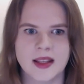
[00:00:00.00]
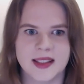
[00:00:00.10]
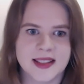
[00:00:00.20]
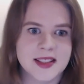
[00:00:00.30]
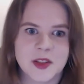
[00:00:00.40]

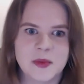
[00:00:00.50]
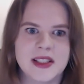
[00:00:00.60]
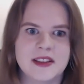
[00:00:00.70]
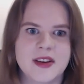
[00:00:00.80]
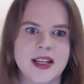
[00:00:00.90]
This is
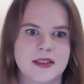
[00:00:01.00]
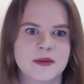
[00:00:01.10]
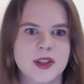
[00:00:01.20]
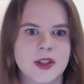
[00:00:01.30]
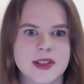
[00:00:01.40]
completely fine.
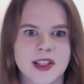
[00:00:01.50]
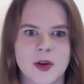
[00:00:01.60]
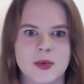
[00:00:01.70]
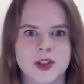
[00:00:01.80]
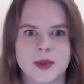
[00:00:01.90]
Those
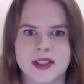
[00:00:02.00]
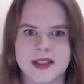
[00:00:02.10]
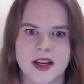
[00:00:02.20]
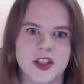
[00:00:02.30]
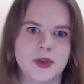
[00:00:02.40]
libraries were
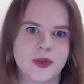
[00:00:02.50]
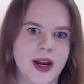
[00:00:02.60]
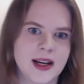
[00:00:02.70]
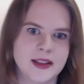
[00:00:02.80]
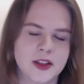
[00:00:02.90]
designed for
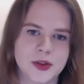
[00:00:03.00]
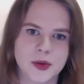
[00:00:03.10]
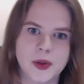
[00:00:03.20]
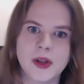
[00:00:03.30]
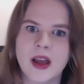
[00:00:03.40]
React after
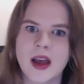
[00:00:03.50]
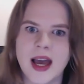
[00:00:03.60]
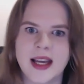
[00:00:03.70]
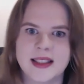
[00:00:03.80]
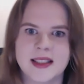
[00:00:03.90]
all,
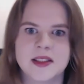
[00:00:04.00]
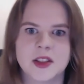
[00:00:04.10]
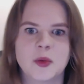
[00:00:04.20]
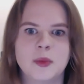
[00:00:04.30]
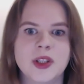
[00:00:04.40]
and it's the
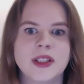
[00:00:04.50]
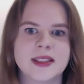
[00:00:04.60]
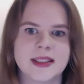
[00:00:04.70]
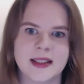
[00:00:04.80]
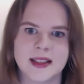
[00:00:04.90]

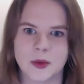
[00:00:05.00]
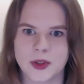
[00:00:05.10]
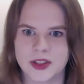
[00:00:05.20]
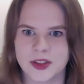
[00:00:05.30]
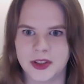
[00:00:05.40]
community that
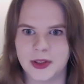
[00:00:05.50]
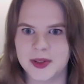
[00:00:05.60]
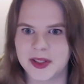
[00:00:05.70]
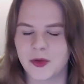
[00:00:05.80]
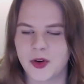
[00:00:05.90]
wanted to use
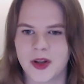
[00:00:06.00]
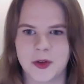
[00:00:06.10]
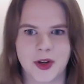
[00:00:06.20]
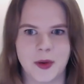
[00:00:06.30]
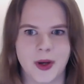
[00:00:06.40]
them for other
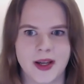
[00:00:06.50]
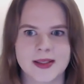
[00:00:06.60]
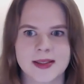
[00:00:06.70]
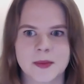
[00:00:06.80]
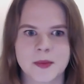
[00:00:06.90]

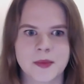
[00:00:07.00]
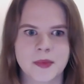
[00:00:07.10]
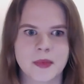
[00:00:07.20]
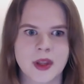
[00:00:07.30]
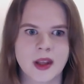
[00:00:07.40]
frameworks.
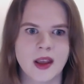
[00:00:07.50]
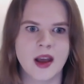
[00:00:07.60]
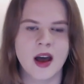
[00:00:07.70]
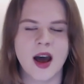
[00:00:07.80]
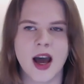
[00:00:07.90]

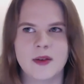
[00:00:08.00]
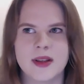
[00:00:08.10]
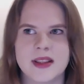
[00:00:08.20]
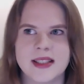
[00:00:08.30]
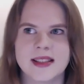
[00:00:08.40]
However,
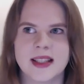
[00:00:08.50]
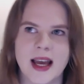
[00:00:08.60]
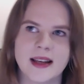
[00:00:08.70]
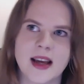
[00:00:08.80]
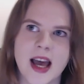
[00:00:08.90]
this
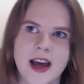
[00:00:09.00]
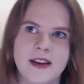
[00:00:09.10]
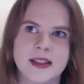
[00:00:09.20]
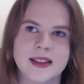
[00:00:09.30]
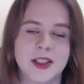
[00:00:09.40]
can
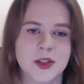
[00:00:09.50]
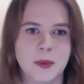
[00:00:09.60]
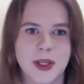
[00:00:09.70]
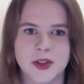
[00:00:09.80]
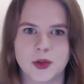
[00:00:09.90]
have
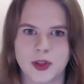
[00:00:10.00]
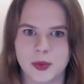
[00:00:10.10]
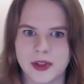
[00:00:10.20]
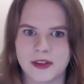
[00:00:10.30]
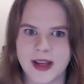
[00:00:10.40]
detrimental
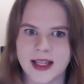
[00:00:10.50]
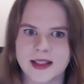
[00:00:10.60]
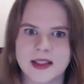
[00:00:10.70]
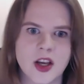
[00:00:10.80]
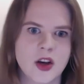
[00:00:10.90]
ripple
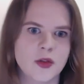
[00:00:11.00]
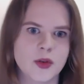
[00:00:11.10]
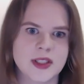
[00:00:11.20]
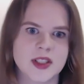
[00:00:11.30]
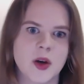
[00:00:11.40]
effects. For
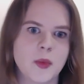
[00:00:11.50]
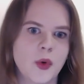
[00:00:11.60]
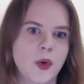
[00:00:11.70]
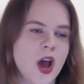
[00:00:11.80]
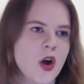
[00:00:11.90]

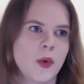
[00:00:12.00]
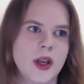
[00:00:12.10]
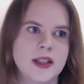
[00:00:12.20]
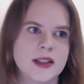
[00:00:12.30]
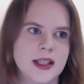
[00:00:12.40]
example,
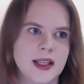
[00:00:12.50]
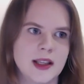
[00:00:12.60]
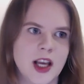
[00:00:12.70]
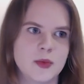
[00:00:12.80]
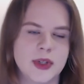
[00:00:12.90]
when the
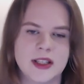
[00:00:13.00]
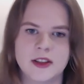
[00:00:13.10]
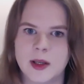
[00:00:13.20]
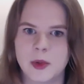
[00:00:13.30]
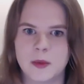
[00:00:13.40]
library
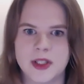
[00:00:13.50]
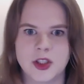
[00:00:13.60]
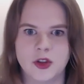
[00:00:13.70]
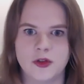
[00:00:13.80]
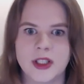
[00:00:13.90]
implements
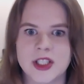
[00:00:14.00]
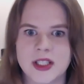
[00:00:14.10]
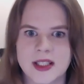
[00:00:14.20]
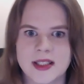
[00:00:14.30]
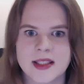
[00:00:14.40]
new
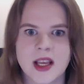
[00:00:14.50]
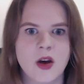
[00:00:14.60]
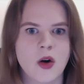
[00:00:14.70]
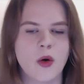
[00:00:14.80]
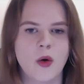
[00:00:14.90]
features
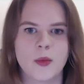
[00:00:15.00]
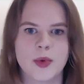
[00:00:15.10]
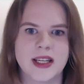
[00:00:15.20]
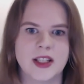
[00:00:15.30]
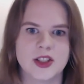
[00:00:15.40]
or
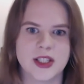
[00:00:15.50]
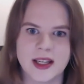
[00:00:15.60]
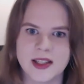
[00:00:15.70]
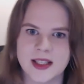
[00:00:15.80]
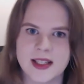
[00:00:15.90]
breaking
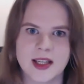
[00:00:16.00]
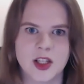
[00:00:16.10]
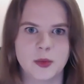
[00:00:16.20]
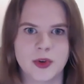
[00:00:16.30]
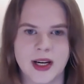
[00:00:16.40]
changes and
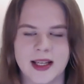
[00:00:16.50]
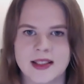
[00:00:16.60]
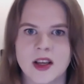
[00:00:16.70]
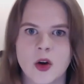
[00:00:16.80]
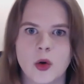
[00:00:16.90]
upgrades,
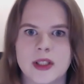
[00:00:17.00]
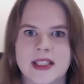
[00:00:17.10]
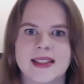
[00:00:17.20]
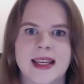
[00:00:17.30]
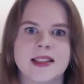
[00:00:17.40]
all
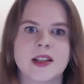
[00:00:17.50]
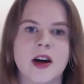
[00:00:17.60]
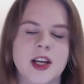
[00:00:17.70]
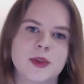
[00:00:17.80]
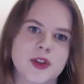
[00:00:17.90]
these take
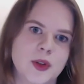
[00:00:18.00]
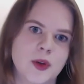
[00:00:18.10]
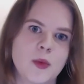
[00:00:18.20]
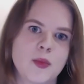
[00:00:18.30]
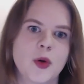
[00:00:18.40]
time to
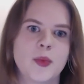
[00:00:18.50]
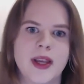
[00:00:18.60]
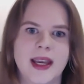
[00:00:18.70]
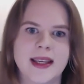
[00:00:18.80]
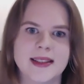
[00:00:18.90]

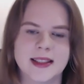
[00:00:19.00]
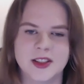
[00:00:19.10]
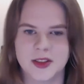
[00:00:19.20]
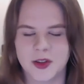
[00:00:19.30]
propagate into the